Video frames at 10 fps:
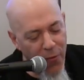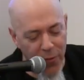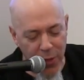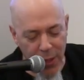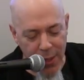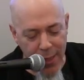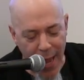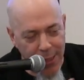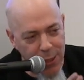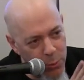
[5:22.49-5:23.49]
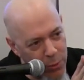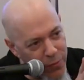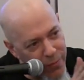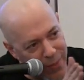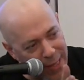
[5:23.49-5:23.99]
of the actual
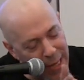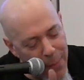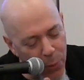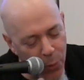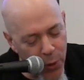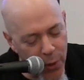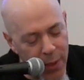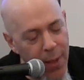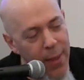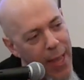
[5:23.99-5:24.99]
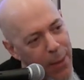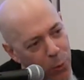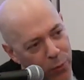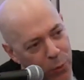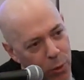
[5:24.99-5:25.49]
keyboard and
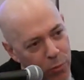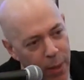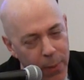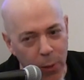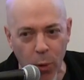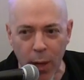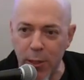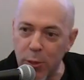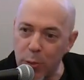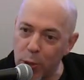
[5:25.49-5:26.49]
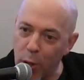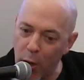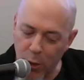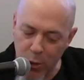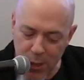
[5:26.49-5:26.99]
move to a ribbon where I can do
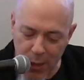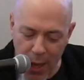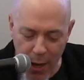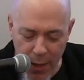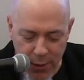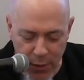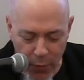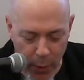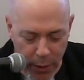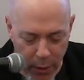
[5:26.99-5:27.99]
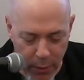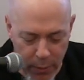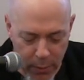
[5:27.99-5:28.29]
longer slides. So if I want to go.